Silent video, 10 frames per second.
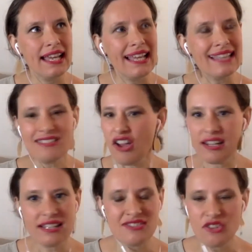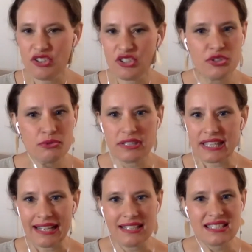it's not you
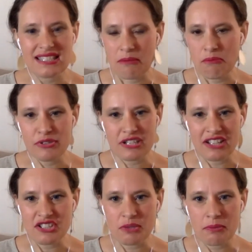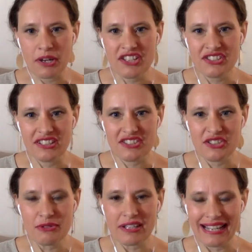against some potential person, it's
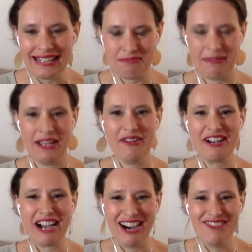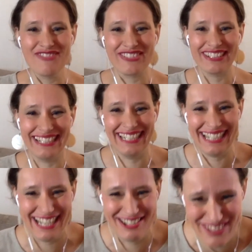you against my own
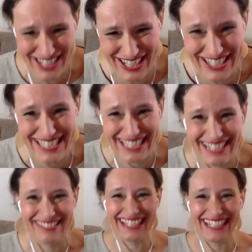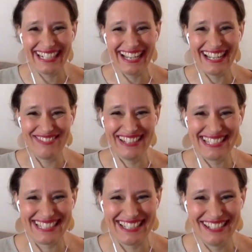company, because I really like
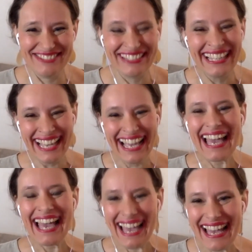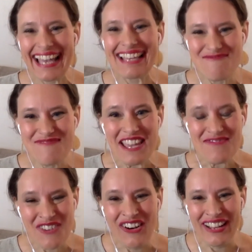myself.
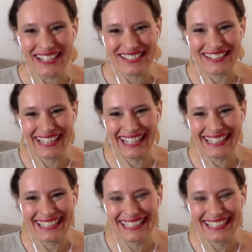Big point, right?